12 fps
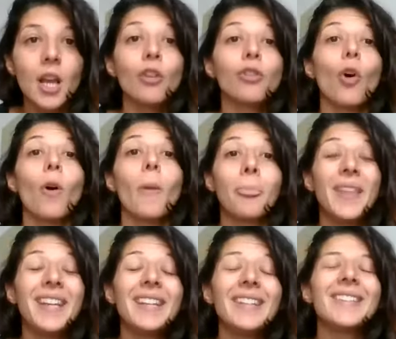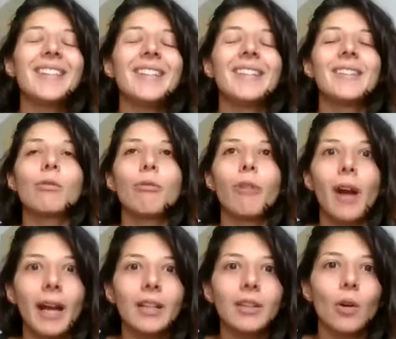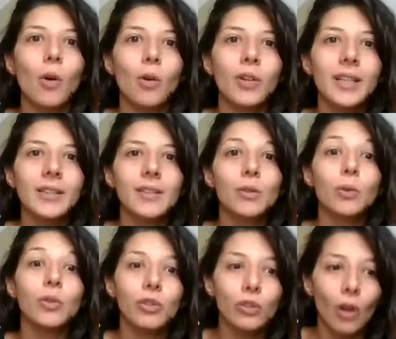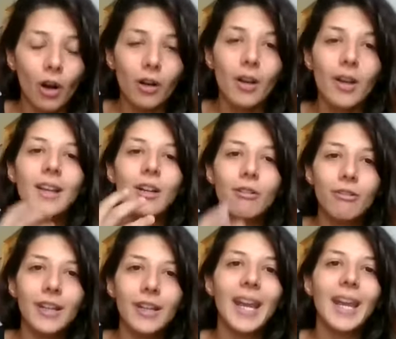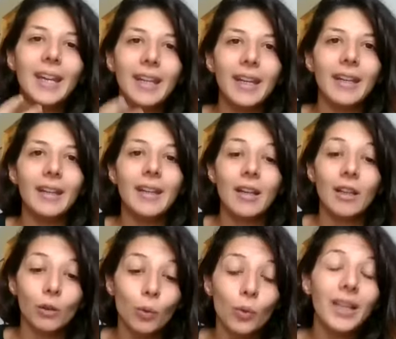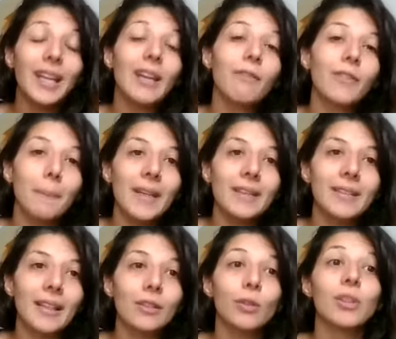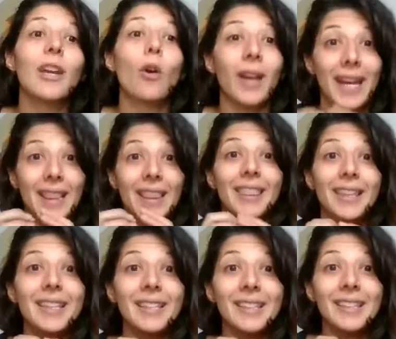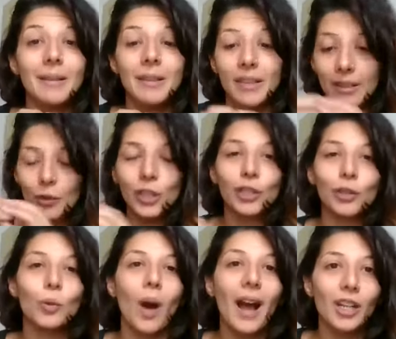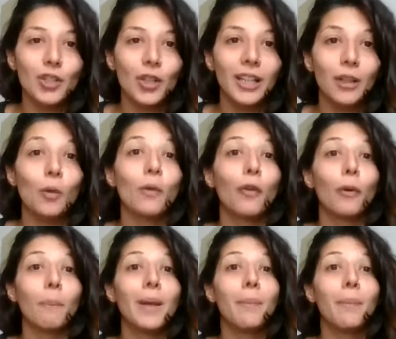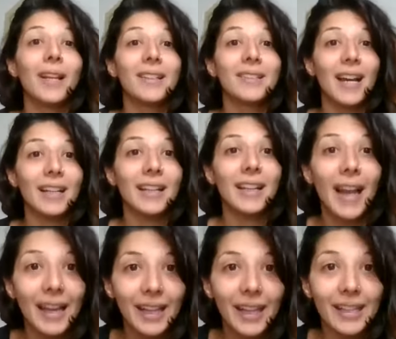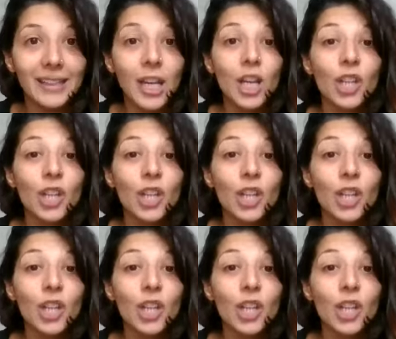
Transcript: So this is the right audience to start creating, to give the pixel to say, okay, this, you need to actually look for people exactly like it.